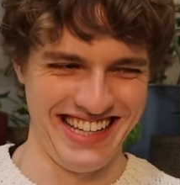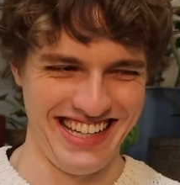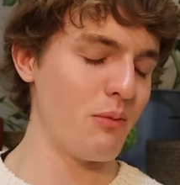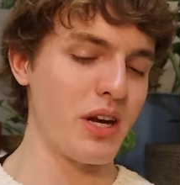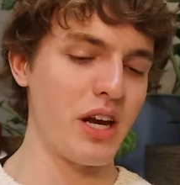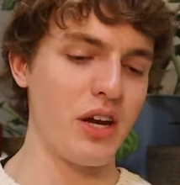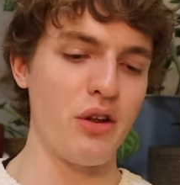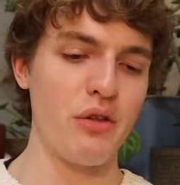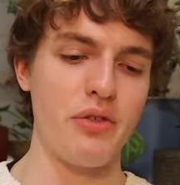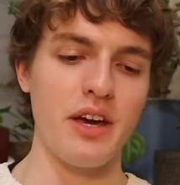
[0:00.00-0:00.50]
but
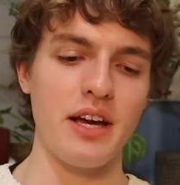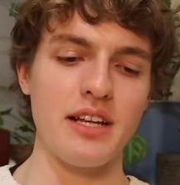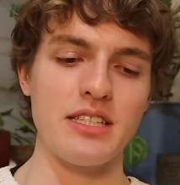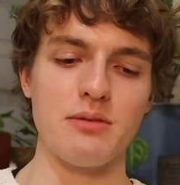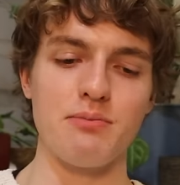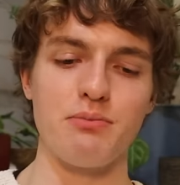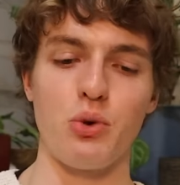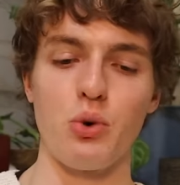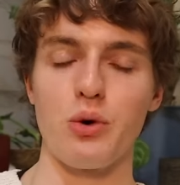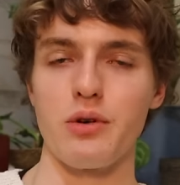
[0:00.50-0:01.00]
I do think it's
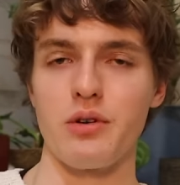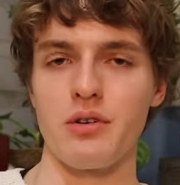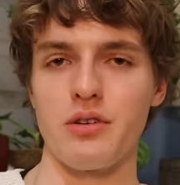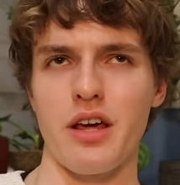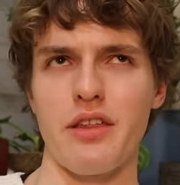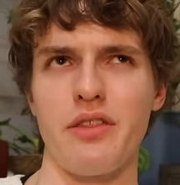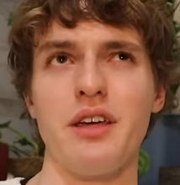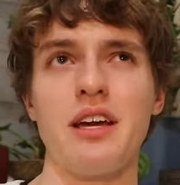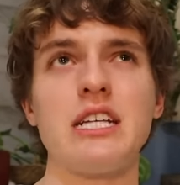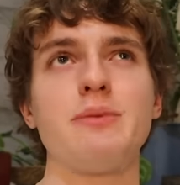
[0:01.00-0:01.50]
important.
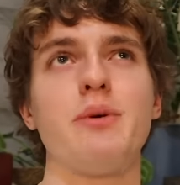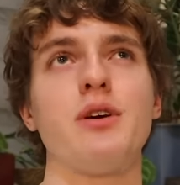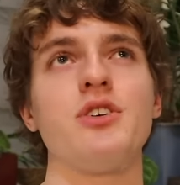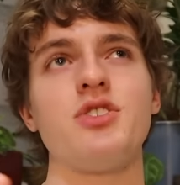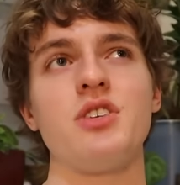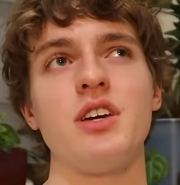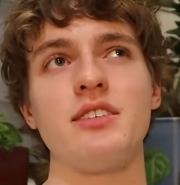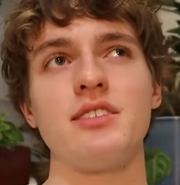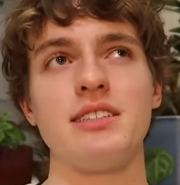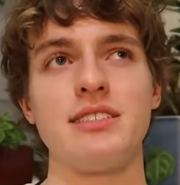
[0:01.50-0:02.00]
I think
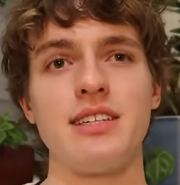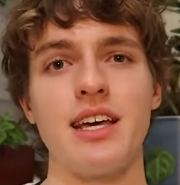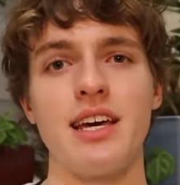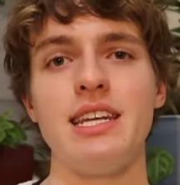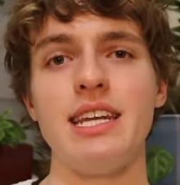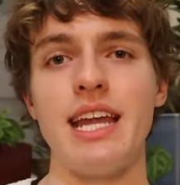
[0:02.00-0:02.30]
especially as I said